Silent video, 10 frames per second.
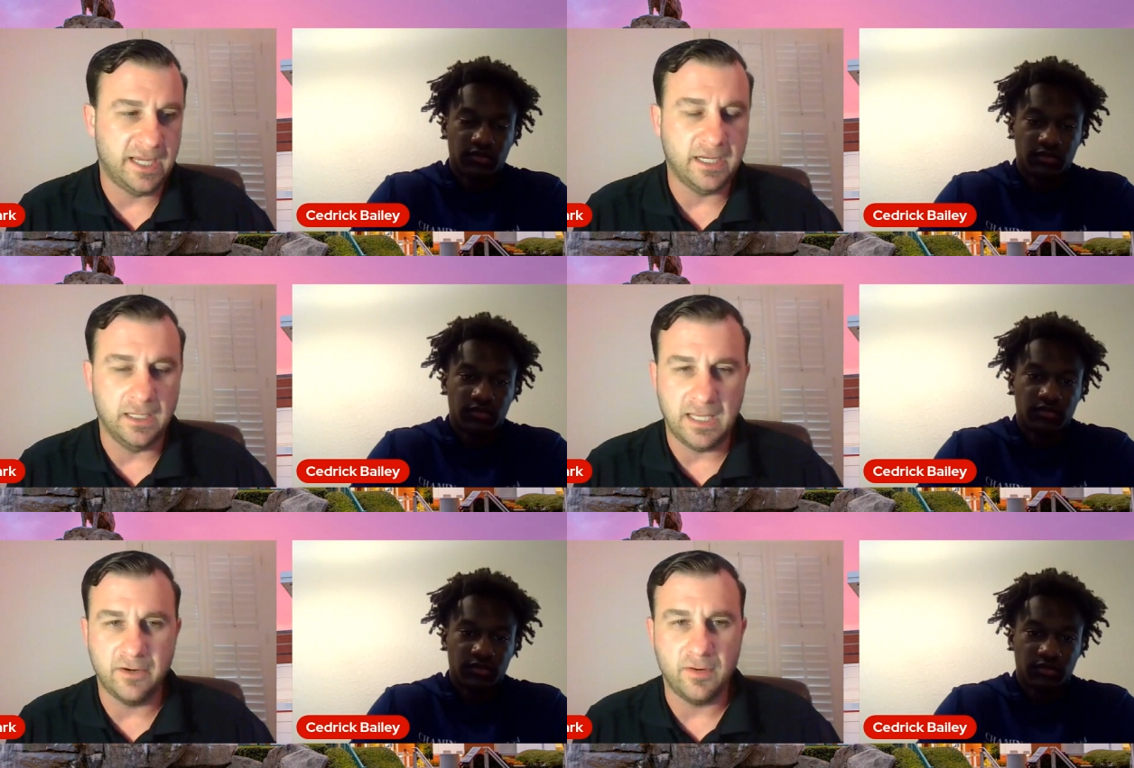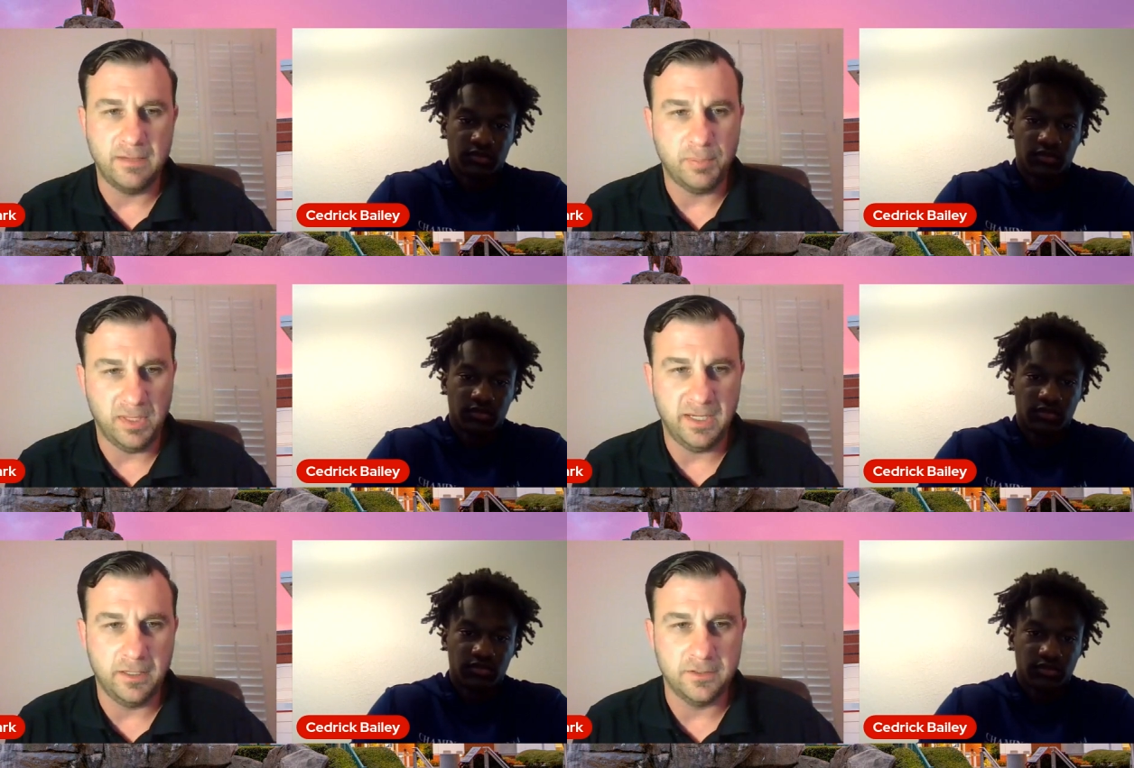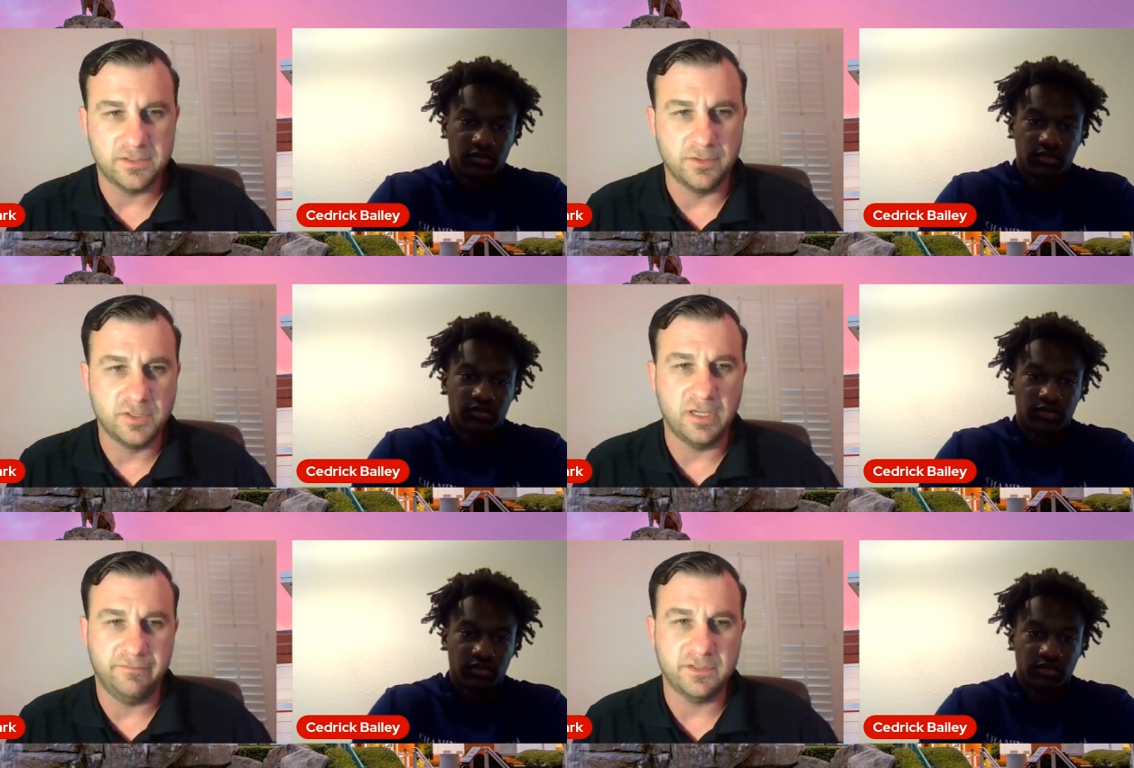Speaker 1: like a lot of great players, your
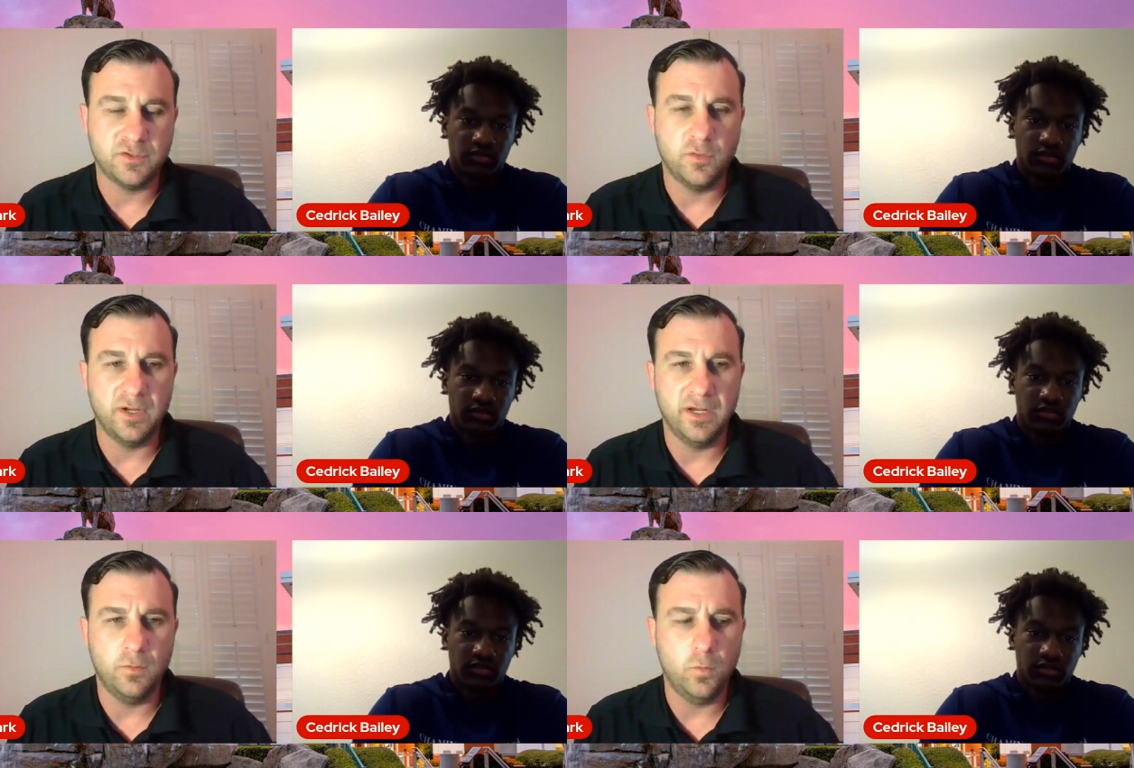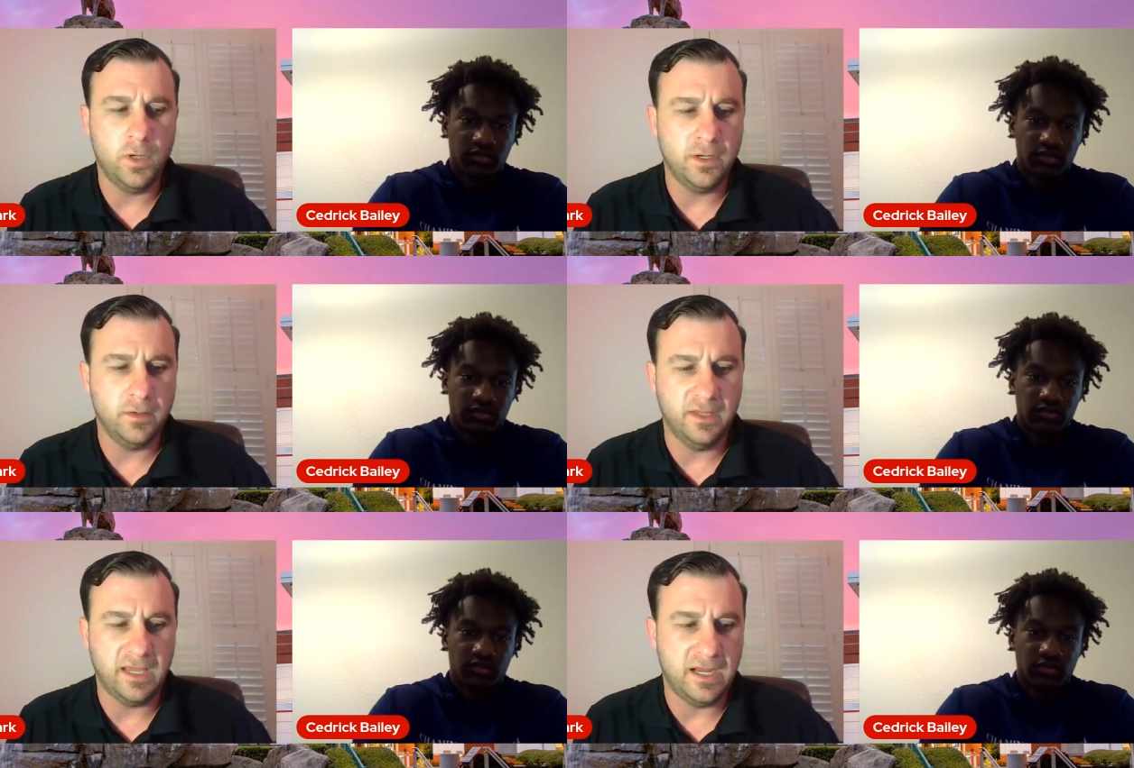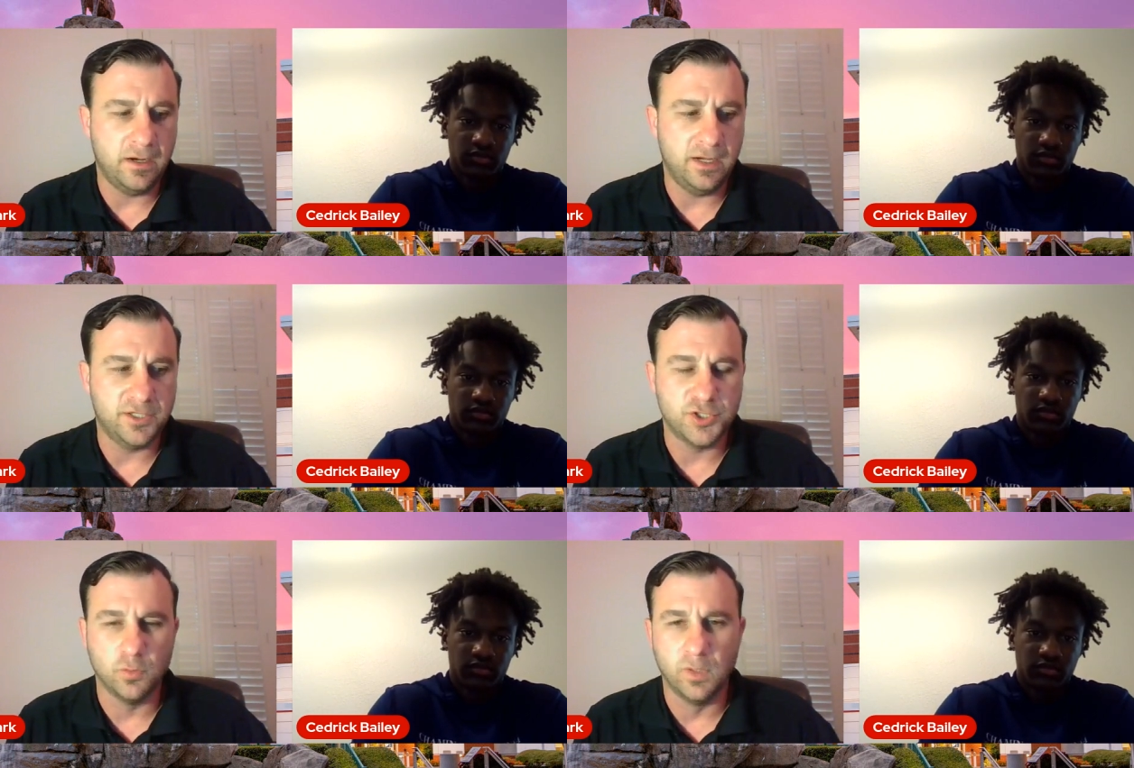toughest critic. What are the areas
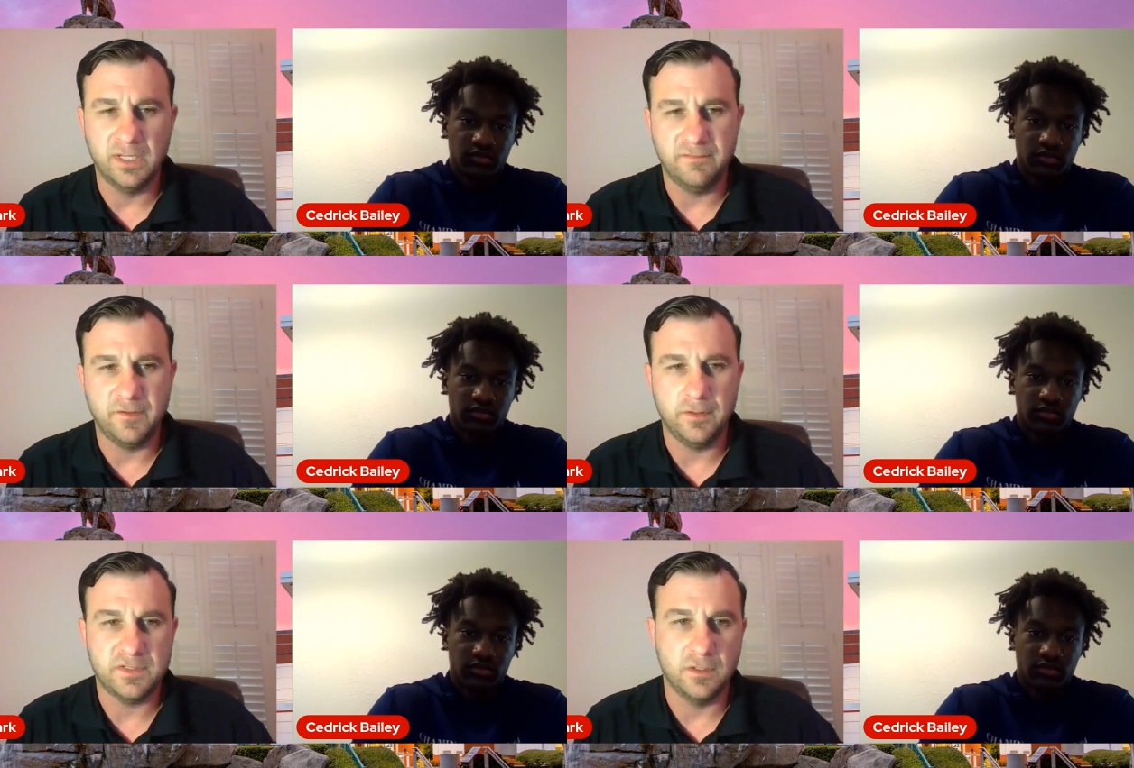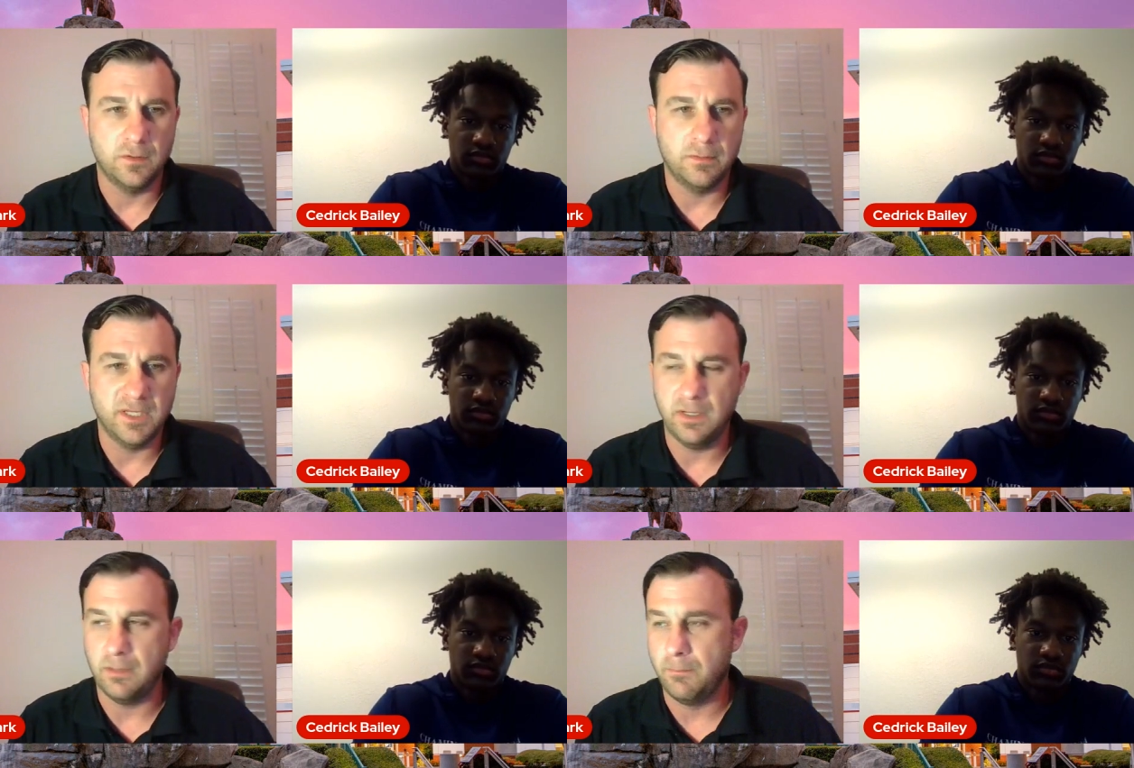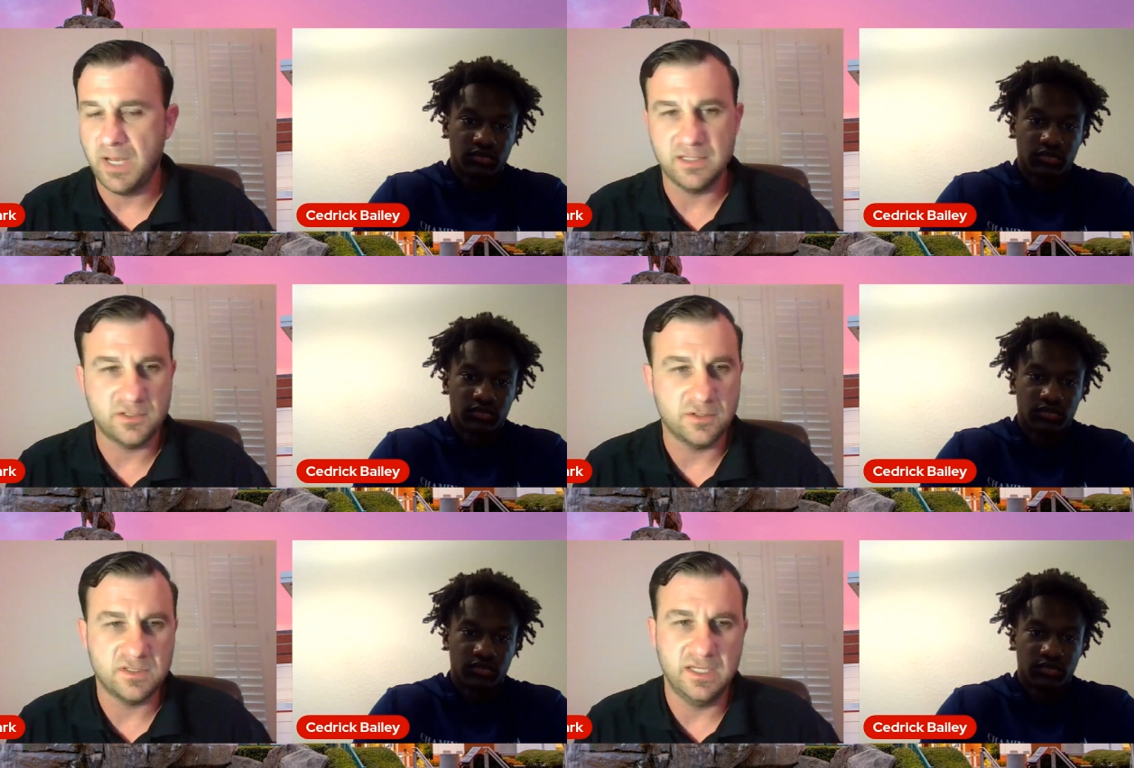you're really focused on? I mean, you had a monster
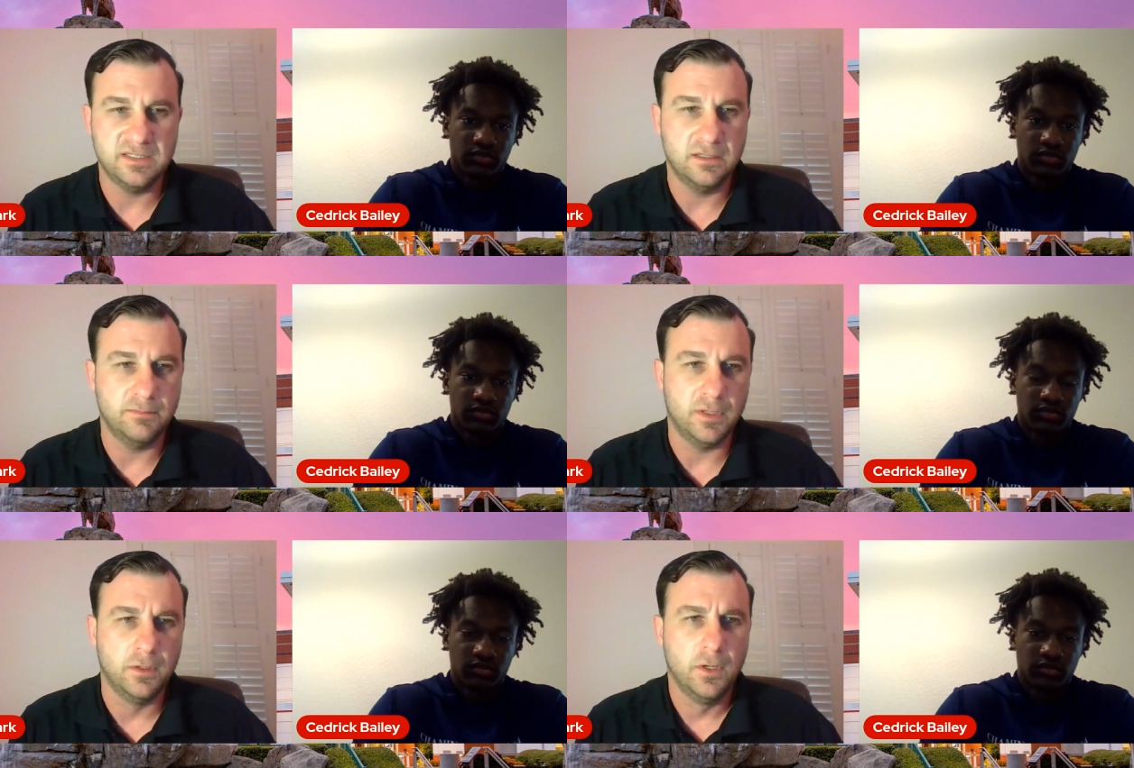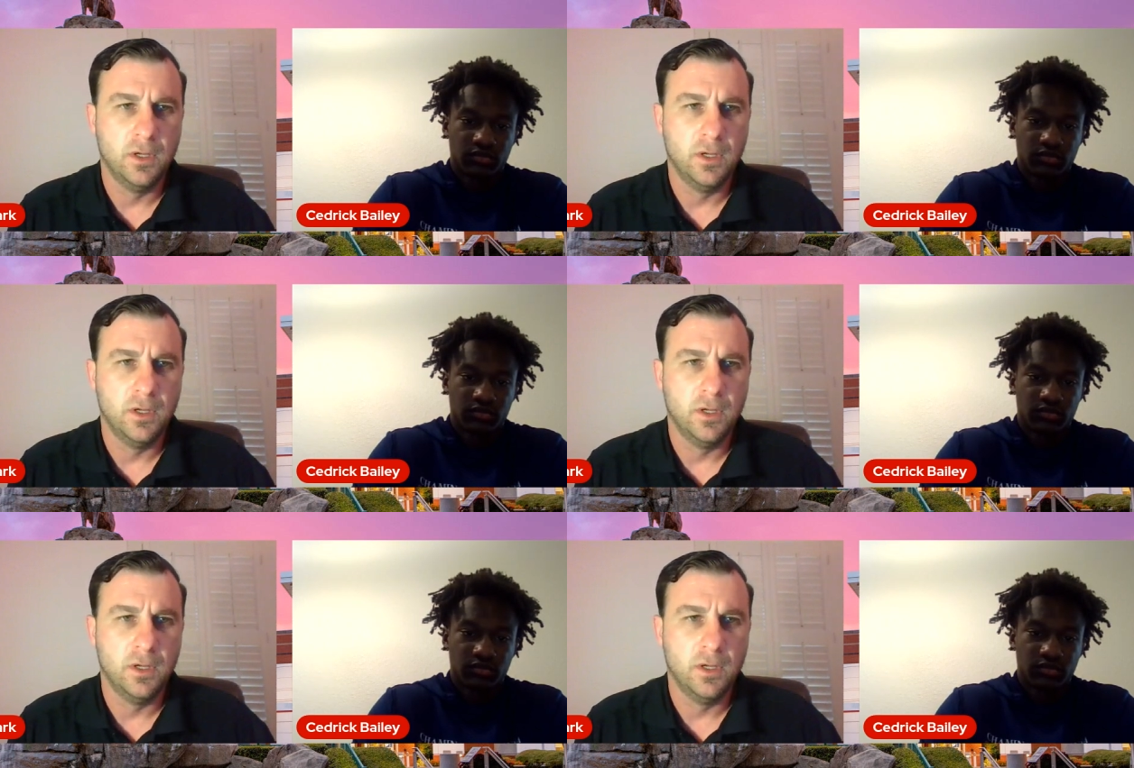season, but